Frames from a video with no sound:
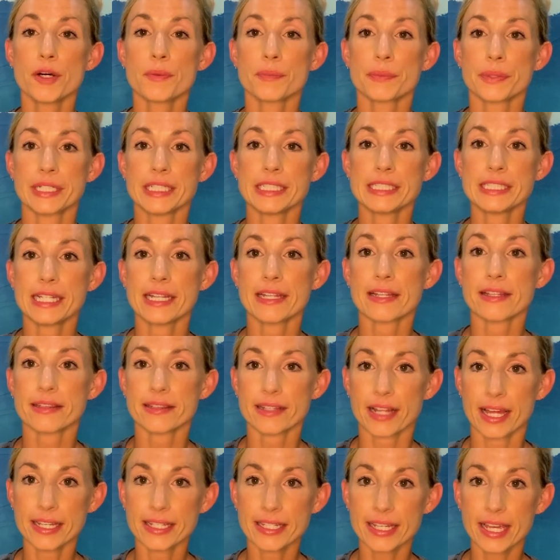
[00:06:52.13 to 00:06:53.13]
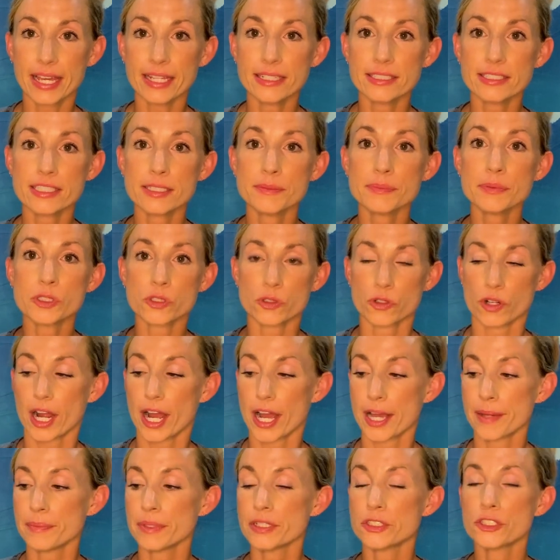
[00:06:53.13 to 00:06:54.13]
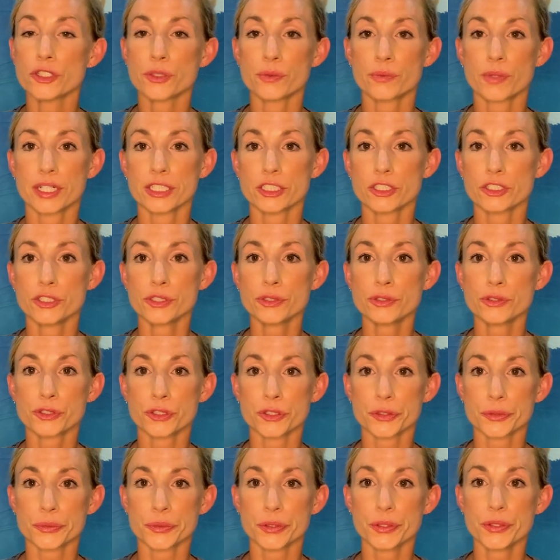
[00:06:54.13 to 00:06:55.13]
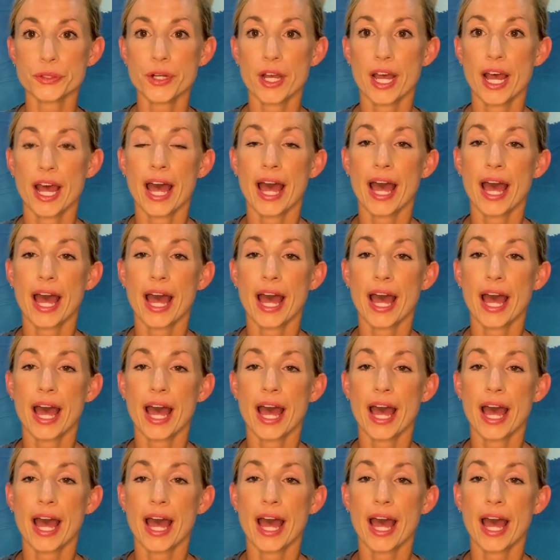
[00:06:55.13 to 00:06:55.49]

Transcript: please hit like and subscribe to Running Shoes Guru.